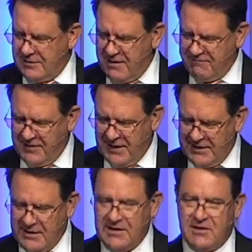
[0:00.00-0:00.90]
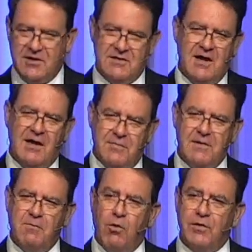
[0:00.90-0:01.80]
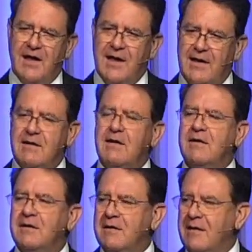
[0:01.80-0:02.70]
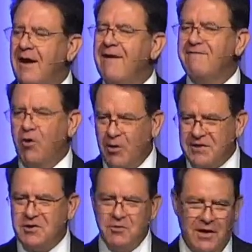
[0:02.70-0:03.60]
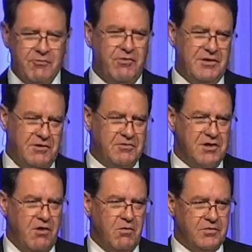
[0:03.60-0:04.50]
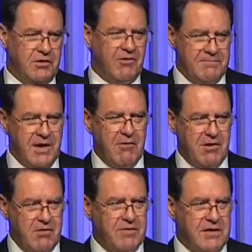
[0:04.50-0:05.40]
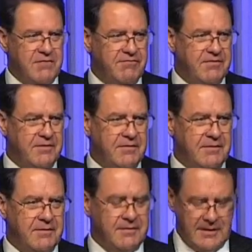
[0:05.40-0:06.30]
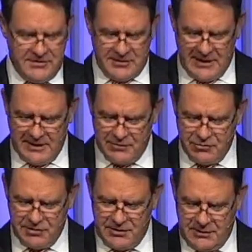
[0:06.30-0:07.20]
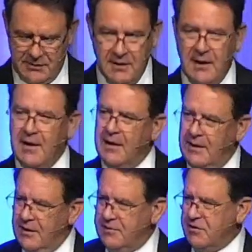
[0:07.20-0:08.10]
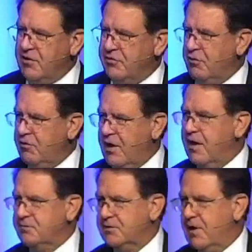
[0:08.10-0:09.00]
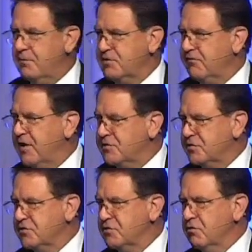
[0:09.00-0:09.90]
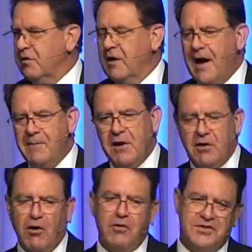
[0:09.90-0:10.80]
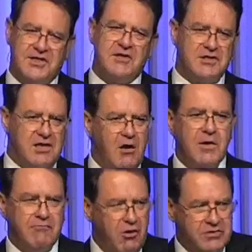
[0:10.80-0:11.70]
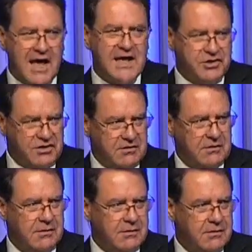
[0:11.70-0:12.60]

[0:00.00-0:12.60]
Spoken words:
they find that it could not be more than 4,200 years old, the Great Barrier Reef. Isn't that interesting? Is there a third observation? Sure. How about Earth's slowing rotation?